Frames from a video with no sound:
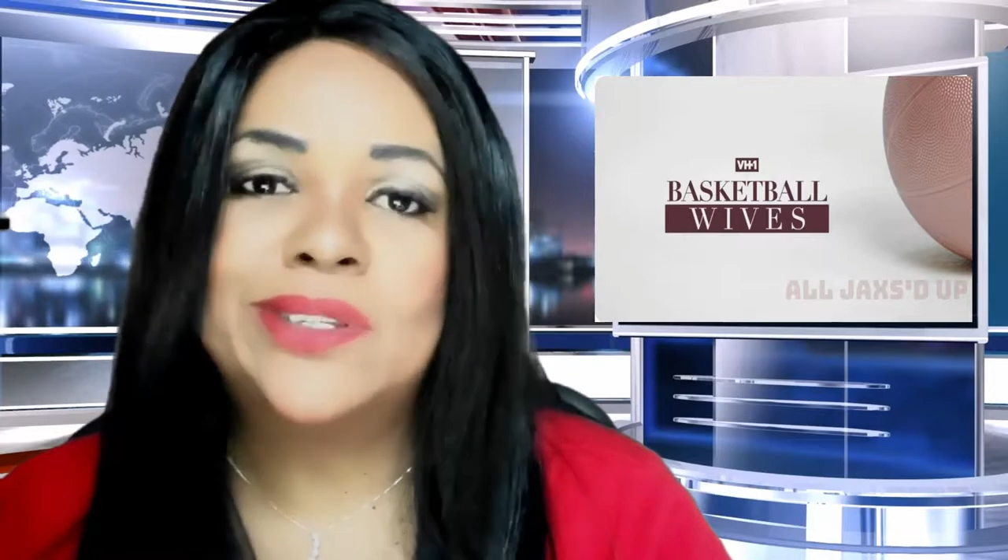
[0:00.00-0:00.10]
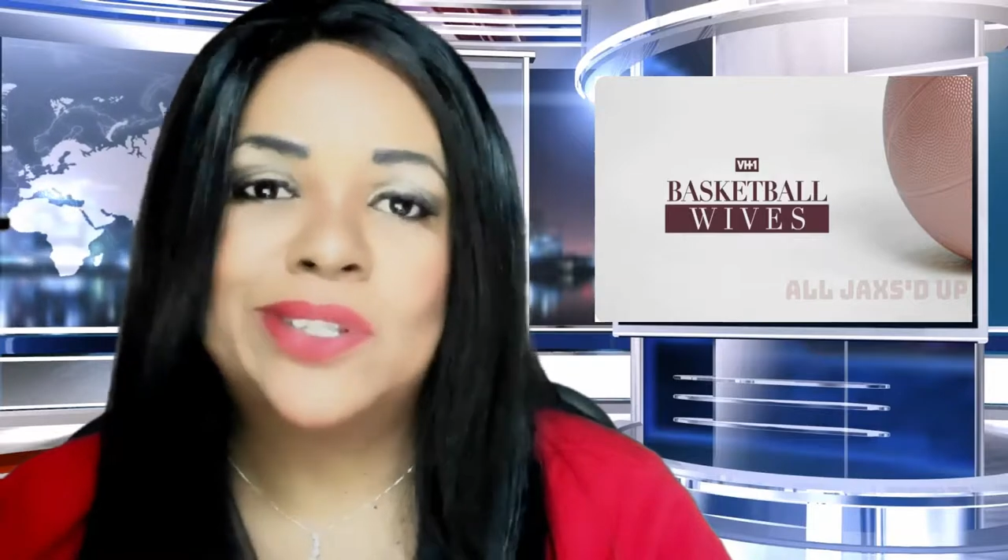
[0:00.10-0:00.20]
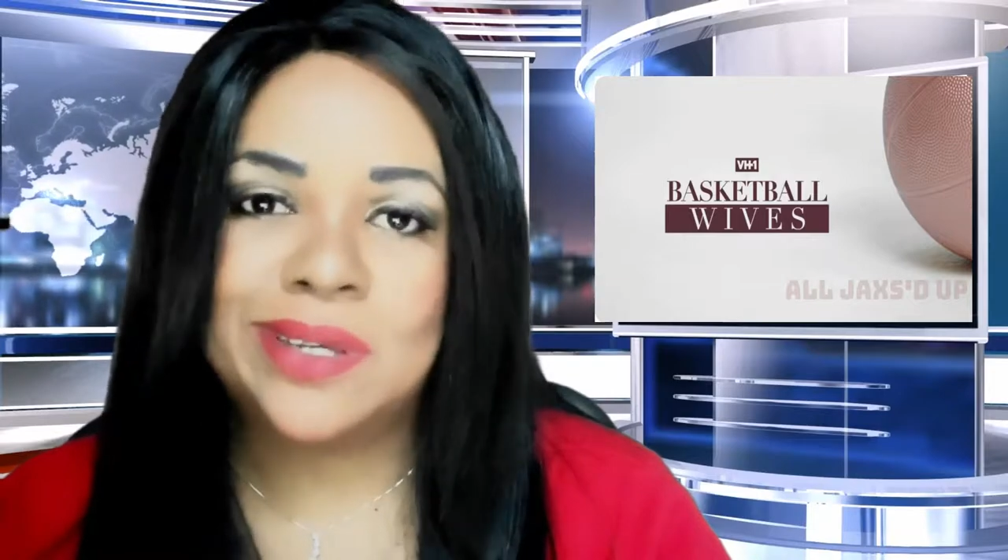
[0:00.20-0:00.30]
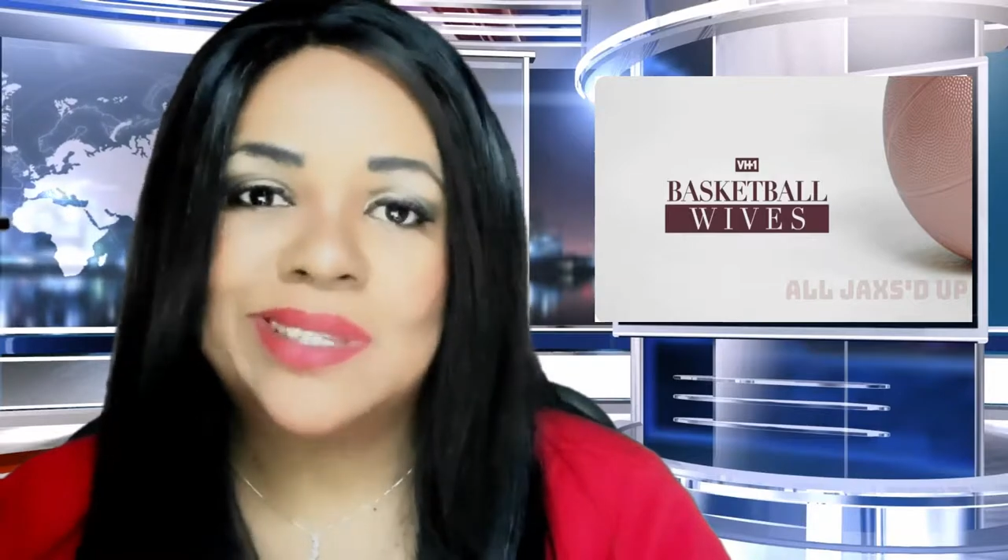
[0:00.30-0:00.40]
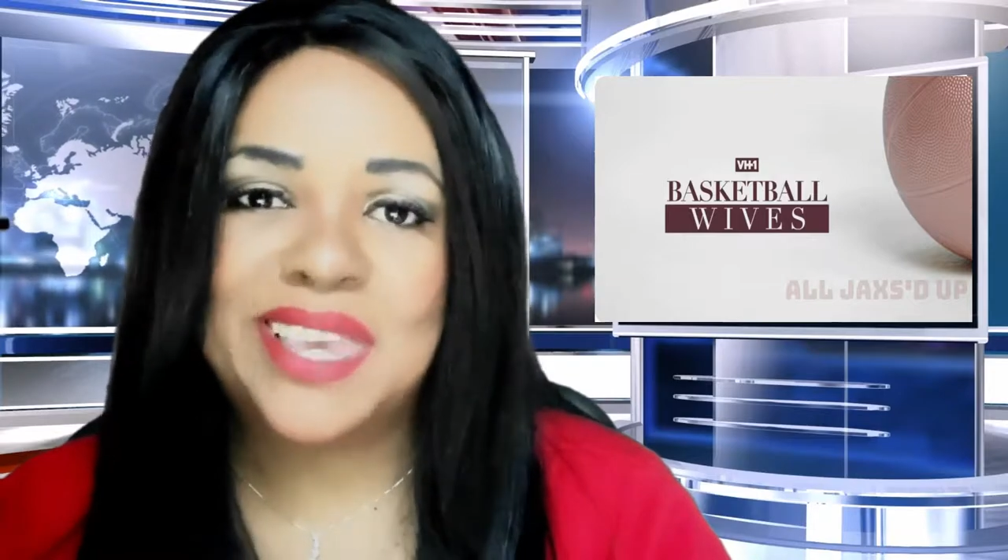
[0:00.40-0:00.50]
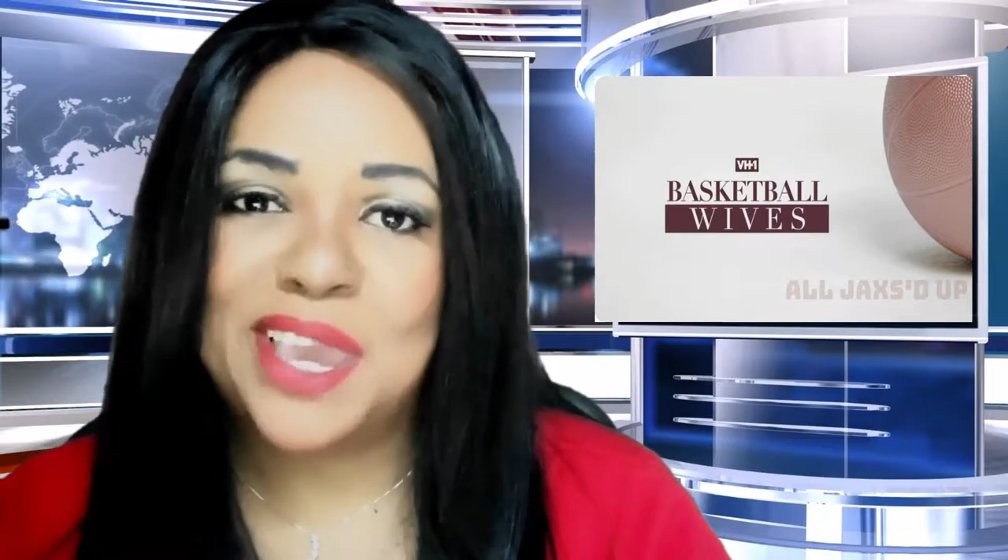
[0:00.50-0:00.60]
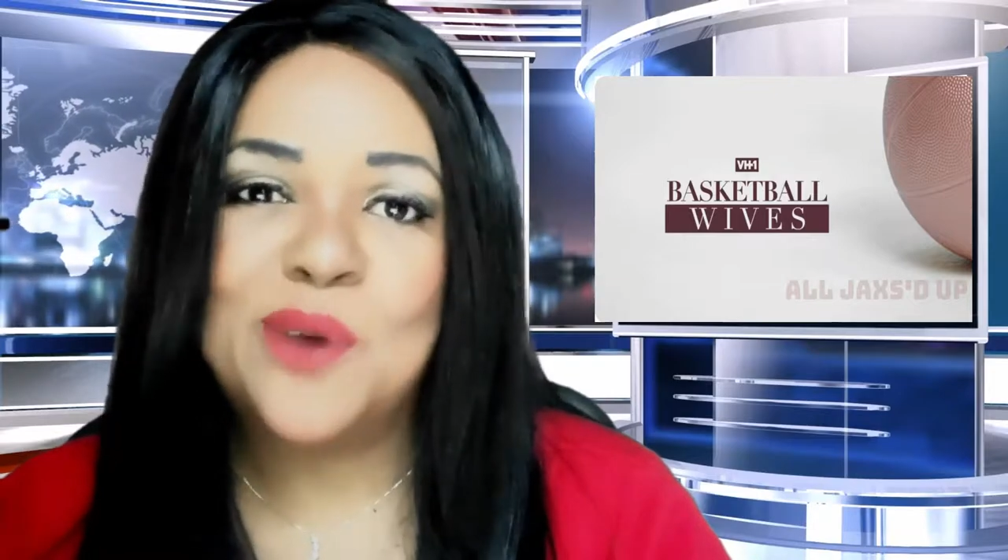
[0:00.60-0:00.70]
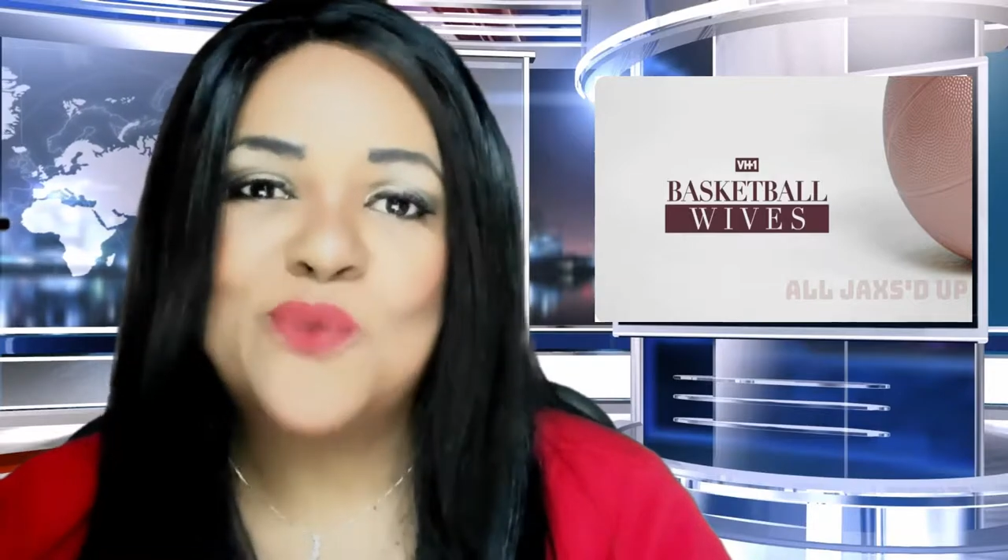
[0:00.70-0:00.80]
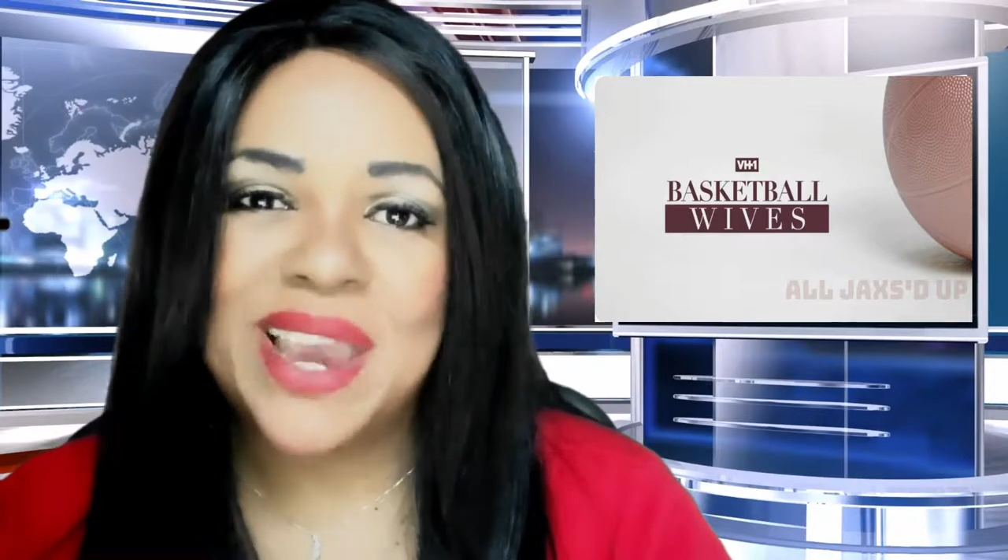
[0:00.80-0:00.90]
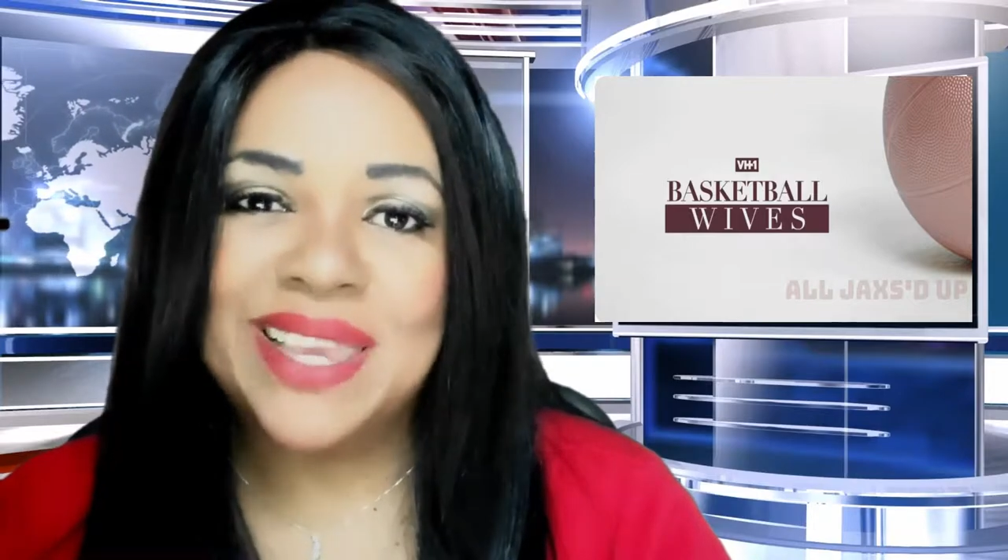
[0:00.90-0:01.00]
just
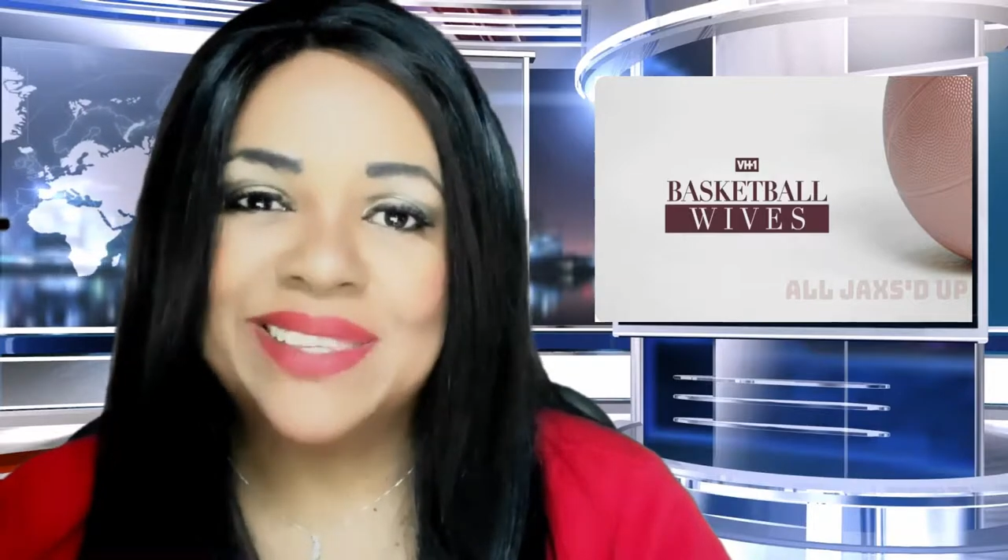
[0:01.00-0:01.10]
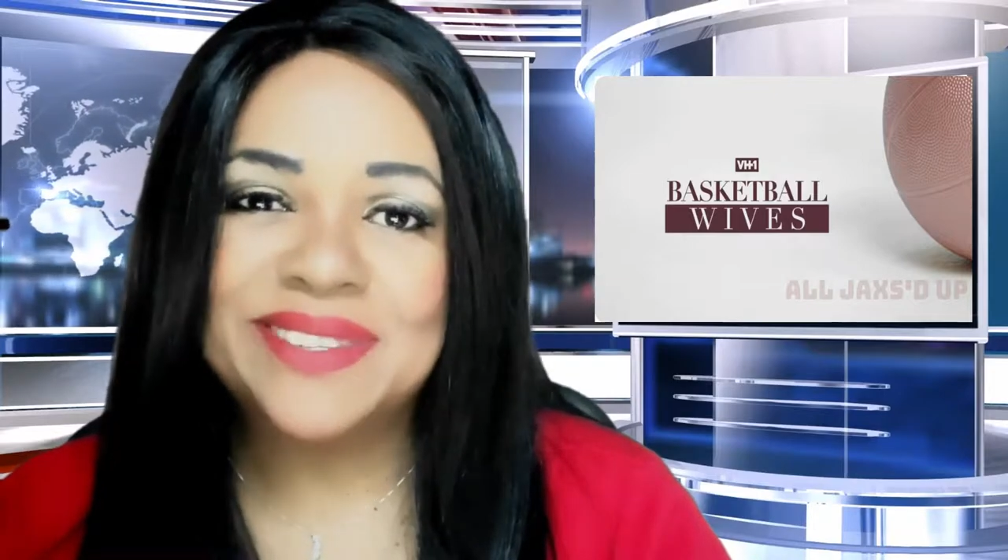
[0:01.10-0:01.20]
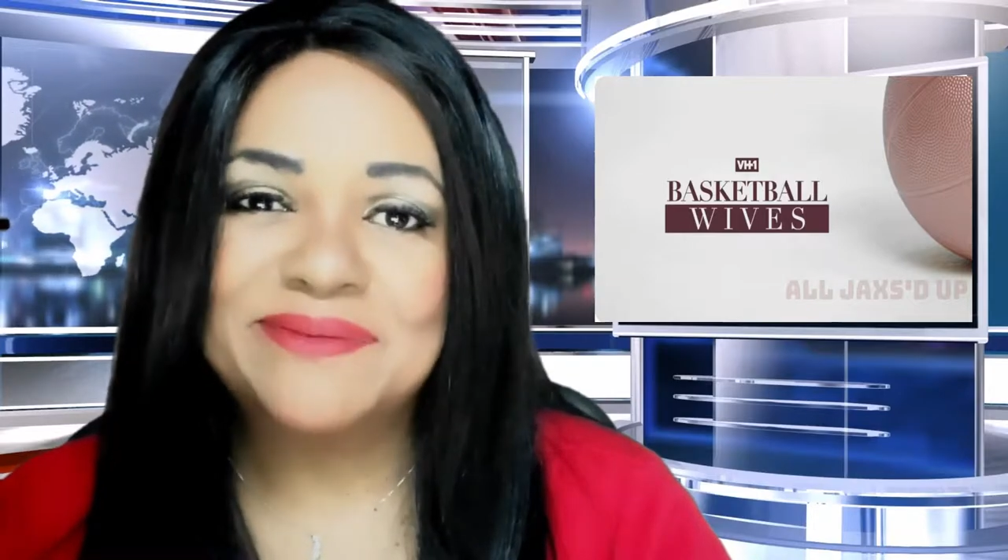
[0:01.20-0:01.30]
can't wait.